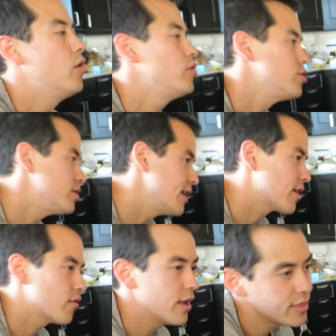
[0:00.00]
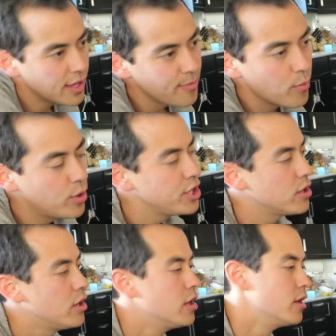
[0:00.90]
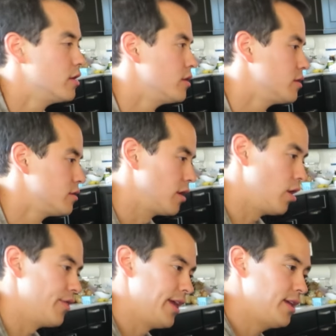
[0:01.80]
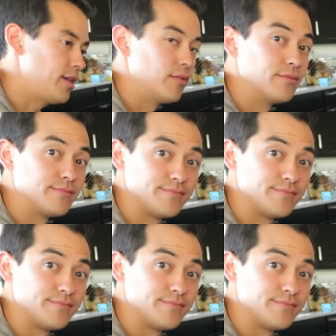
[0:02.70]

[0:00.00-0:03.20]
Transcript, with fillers: Oh, you decorate them? And you what? I have them. Oh, thank you.